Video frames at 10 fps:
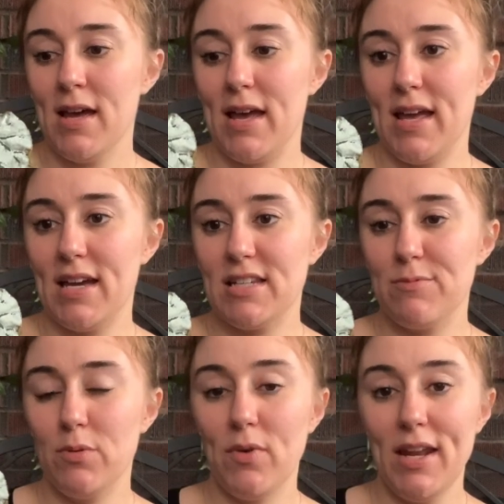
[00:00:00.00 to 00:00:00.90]
and I've
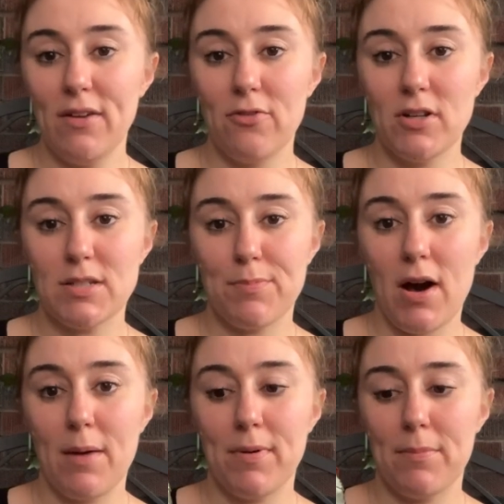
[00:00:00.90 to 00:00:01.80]
been waiting for it to
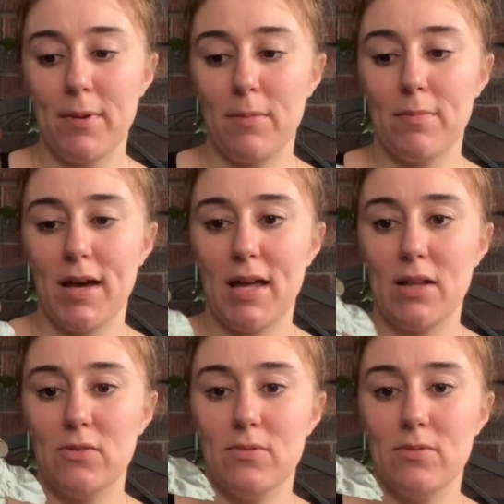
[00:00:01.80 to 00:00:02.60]
pop up in my